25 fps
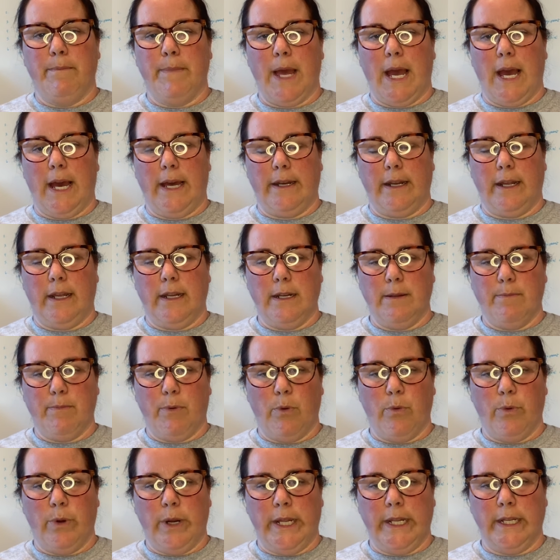At any
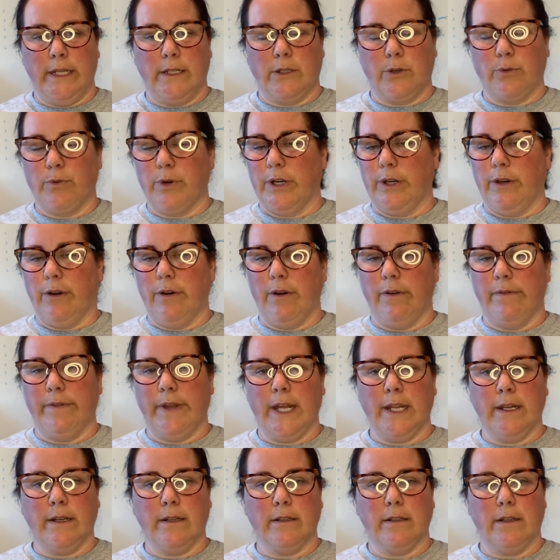point during your
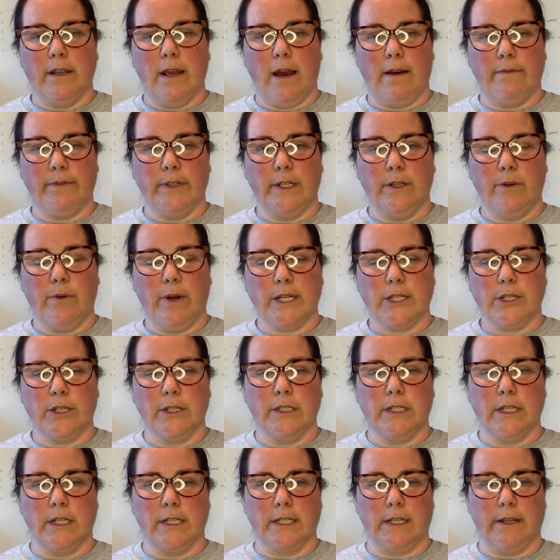event, you have any
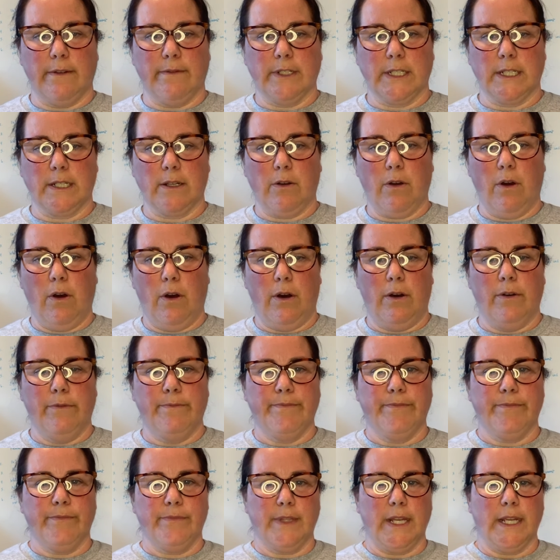questions, just give us a call.
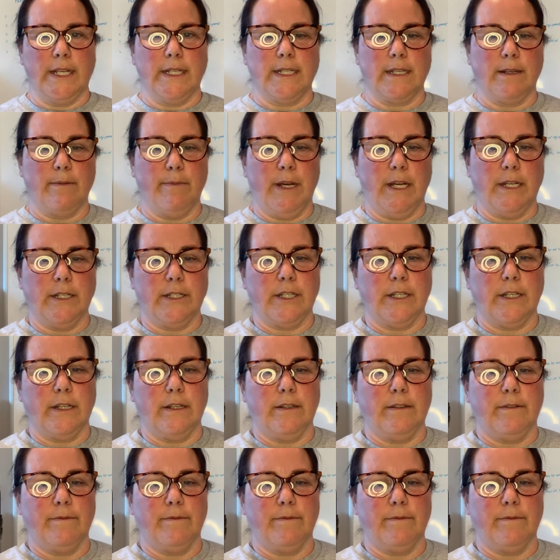Thanks so much.